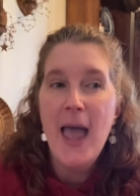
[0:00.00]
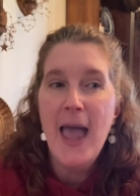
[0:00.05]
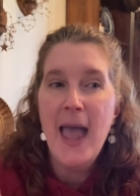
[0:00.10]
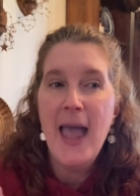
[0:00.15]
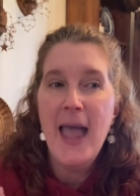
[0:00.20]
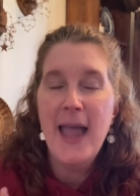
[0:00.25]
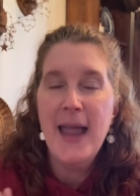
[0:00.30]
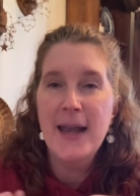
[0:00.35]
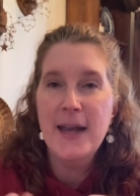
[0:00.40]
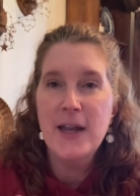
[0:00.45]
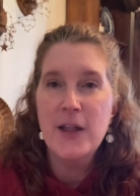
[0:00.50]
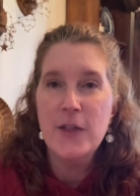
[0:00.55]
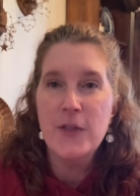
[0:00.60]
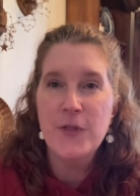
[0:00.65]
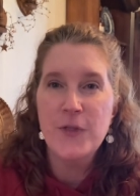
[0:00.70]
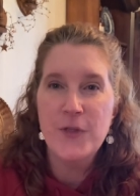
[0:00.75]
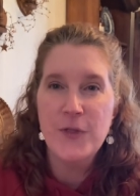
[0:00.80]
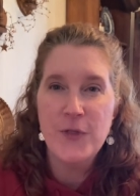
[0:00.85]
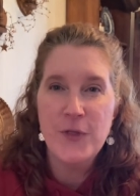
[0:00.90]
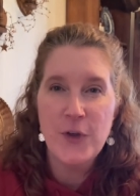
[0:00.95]

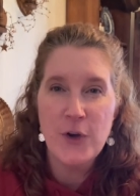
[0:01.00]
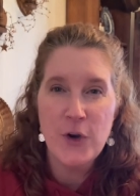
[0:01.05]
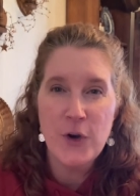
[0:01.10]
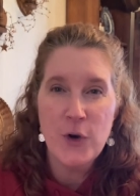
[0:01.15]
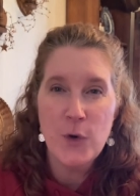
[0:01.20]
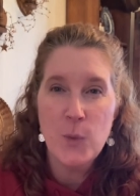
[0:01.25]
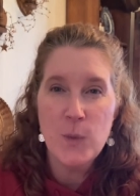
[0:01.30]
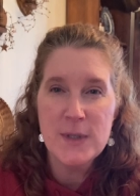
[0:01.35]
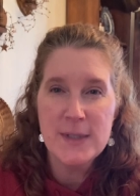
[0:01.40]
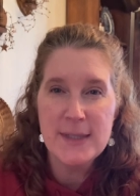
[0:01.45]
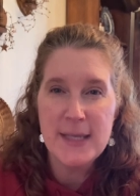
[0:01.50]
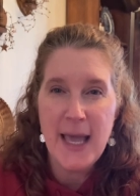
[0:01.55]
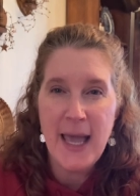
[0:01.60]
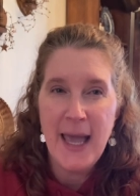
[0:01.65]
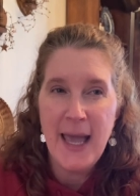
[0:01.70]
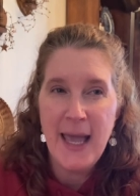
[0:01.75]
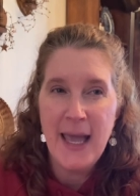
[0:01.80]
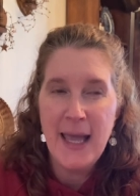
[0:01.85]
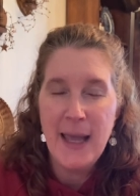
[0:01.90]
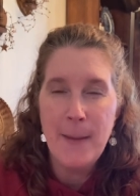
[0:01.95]
And there was
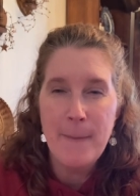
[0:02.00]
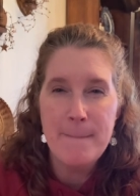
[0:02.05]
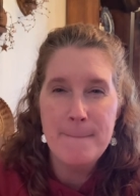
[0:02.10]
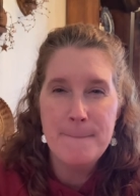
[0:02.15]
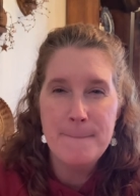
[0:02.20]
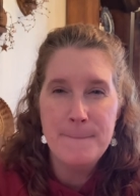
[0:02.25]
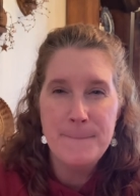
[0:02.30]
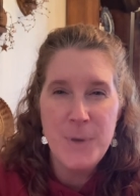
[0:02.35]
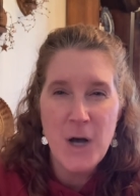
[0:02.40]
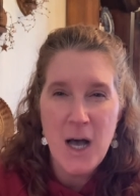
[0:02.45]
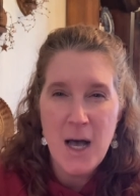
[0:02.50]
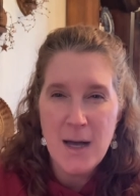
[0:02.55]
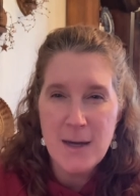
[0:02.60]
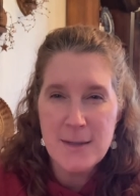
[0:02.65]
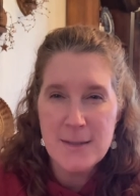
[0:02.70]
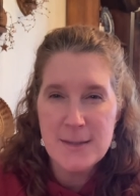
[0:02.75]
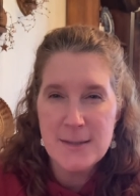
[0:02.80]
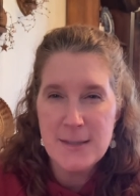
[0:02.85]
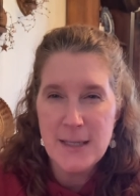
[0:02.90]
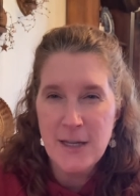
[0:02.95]
a
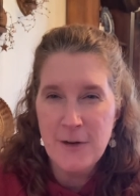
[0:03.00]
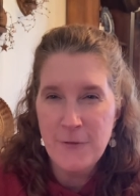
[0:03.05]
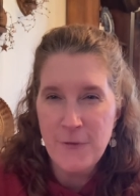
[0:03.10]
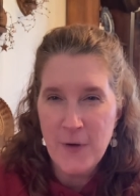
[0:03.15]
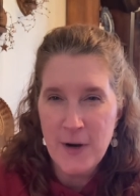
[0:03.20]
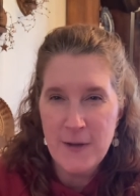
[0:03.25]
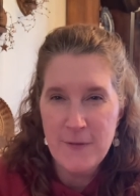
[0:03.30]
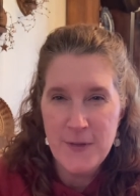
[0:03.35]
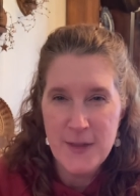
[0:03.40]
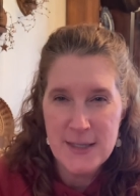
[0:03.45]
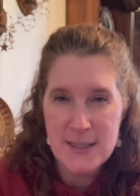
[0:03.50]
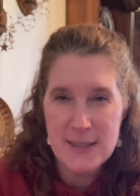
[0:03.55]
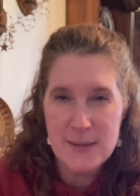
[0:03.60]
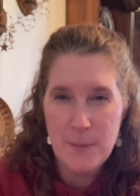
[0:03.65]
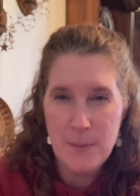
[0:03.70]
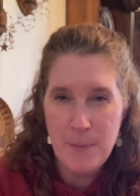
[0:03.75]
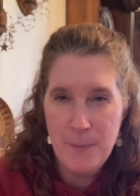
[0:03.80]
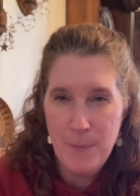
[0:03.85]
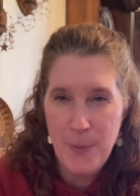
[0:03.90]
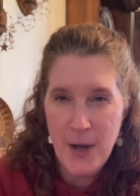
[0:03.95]
box in front of this
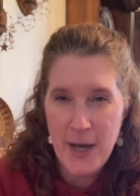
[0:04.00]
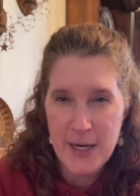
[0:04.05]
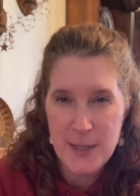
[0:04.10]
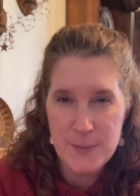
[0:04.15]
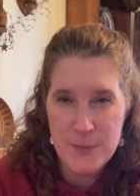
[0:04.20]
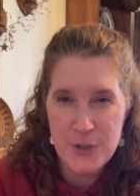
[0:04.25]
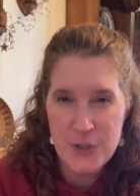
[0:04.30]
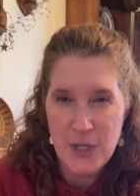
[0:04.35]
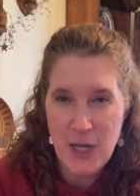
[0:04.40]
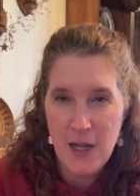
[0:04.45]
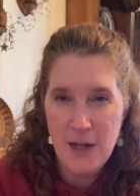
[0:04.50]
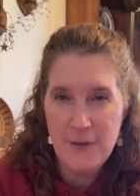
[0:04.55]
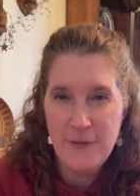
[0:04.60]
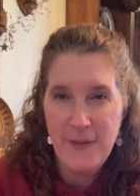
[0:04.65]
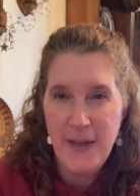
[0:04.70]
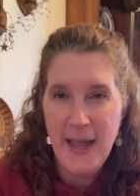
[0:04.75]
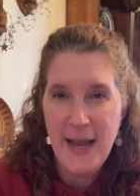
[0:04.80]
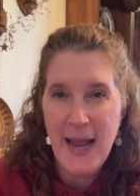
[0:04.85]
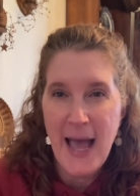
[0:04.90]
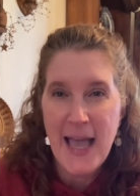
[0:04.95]
bottom shelf
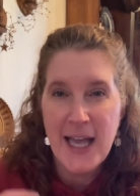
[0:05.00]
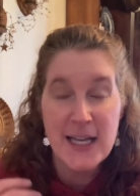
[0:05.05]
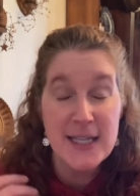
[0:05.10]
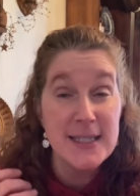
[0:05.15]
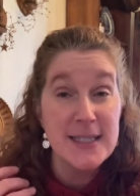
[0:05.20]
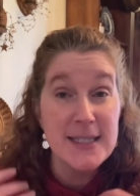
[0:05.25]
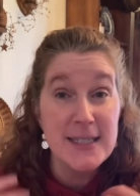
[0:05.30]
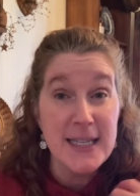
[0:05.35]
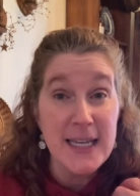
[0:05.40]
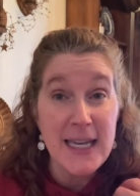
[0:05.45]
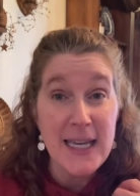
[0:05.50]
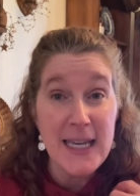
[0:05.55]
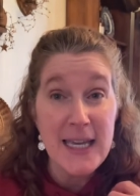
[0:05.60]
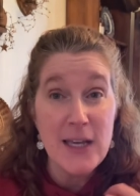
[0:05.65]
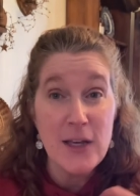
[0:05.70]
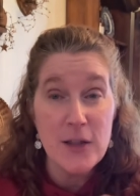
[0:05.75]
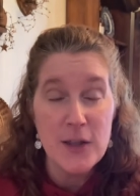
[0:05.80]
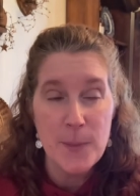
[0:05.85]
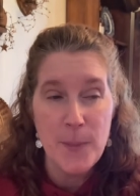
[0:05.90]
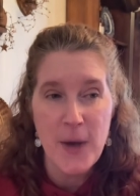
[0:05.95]
and I could see
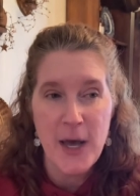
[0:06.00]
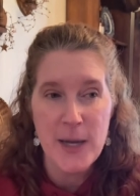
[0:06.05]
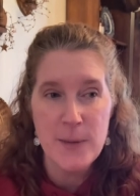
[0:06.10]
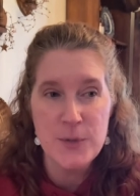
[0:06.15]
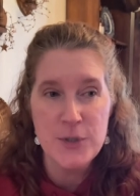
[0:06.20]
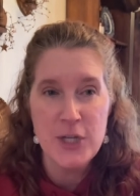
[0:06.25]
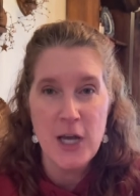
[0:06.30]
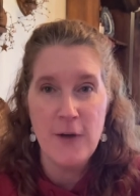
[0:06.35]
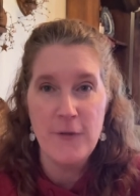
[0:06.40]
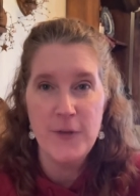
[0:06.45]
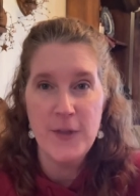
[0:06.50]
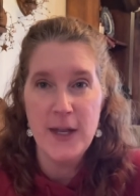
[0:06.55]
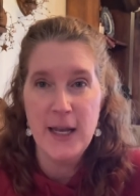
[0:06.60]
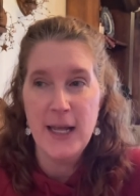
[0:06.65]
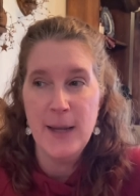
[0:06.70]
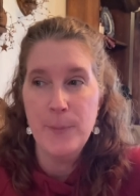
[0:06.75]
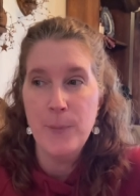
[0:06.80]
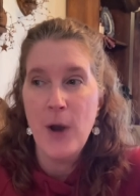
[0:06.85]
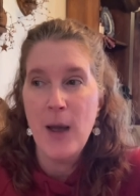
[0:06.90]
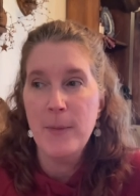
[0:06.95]
the bottom shelf that
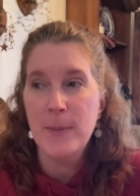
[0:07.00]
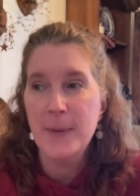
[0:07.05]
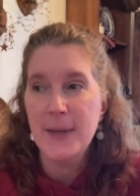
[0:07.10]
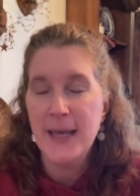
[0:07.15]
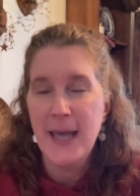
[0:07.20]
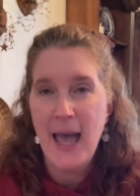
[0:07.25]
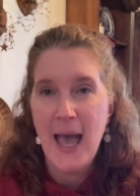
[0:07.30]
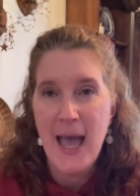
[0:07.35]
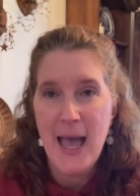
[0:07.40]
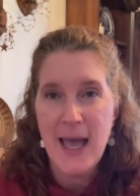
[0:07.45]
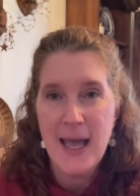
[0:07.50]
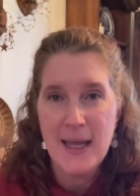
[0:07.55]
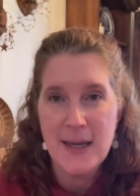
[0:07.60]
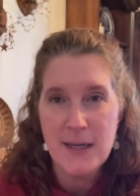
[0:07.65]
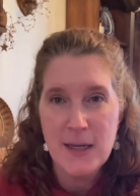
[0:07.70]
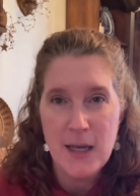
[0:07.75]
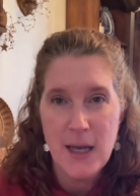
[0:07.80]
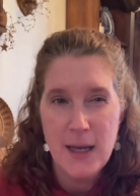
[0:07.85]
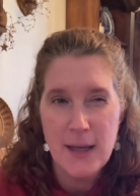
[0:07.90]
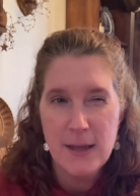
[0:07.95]
it probably
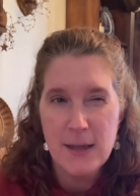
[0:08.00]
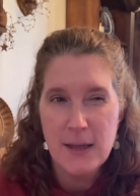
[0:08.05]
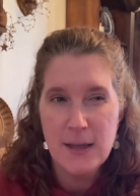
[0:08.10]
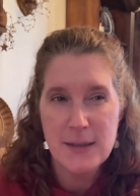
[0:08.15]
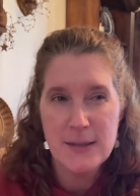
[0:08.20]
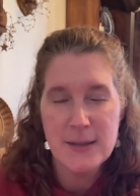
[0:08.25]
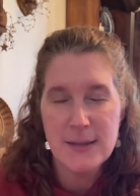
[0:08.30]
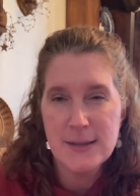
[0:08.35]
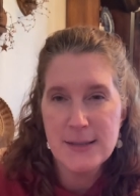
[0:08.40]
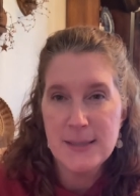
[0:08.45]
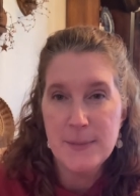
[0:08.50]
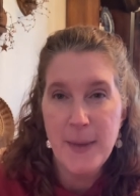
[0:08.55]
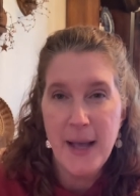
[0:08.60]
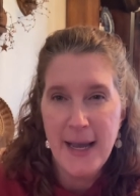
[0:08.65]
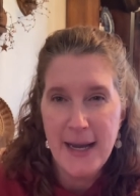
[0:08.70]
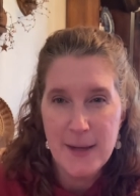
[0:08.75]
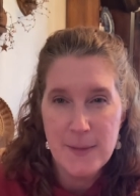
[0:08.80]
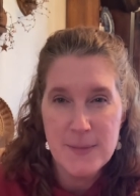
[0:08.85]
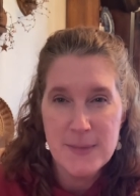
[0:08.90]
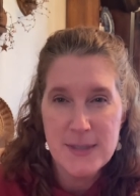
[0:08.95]
had some
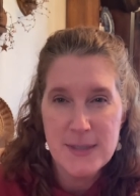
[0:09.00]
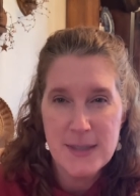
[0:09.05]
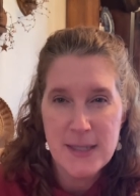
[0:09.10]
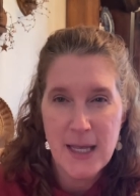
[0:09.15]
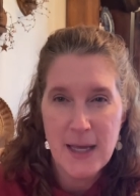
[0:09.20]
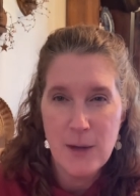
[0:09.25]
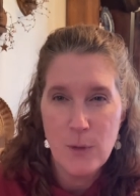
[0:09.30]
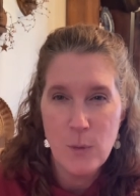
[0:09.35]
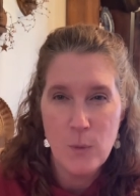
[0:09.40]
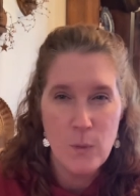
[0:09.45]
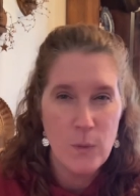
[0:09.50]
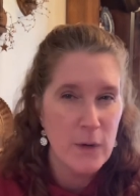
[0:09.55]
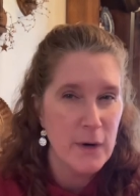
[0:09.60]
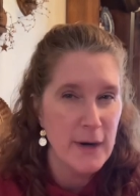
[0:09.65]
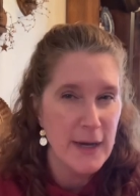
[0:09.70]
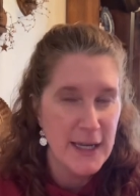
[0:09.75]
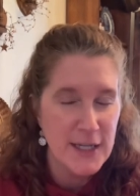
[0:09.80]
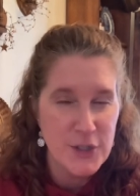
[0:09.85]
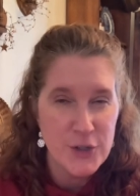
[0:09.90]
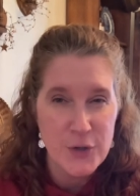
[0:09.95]
items that were
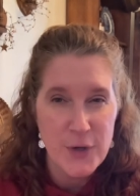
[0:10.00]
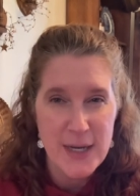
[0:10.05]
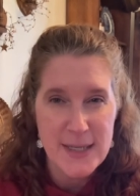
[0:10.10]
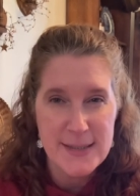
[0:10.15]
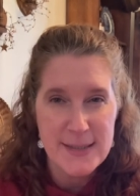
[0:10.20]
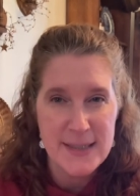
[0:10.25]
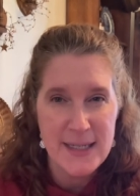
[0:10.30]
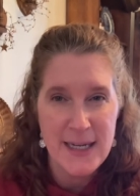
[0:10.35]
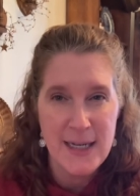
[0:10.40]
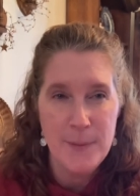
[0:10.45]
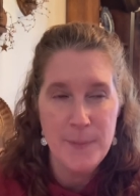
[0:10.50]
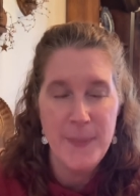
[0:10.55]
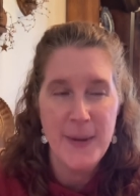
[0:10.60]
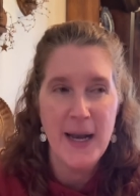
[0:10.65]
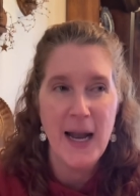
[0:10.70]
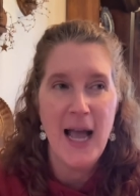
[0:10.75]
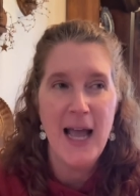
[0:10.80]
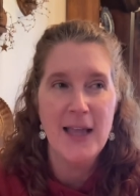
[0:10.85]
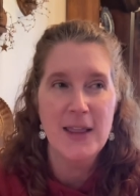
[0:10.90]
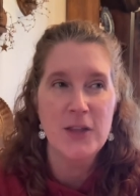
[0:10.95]
interesting,
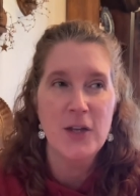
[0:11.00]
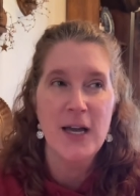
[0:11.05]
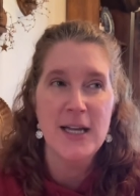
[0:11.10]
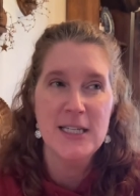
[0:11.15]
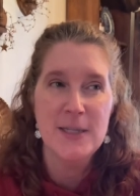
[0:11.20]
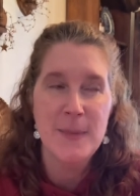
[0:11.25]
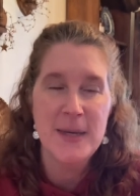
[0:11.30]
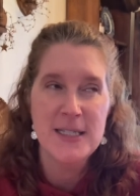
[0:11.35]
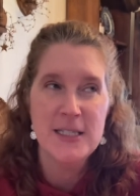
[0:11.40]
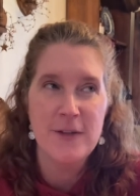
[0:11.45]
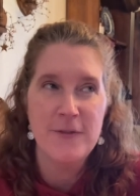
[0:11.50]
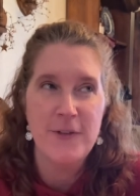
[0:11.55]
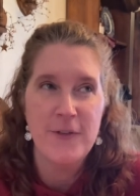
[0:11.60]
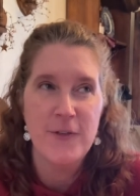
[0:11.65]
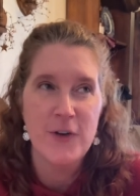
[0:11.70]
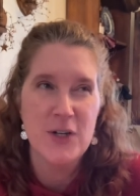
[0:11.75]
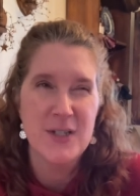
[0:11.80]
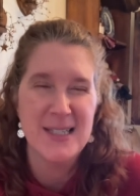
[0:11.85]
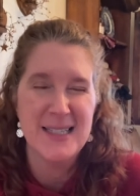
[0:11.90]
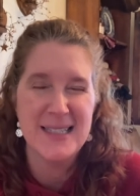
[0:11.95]
but I thought to myself at first,